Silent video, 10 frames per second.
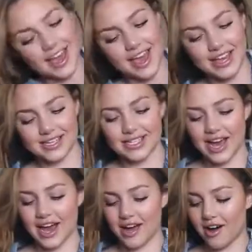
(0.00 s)
And
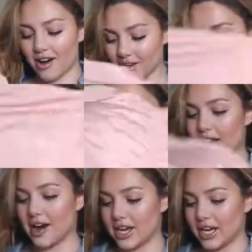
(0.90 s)
I also
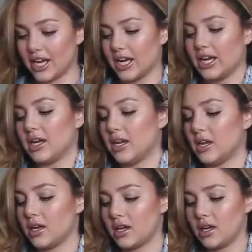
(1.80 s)
got it in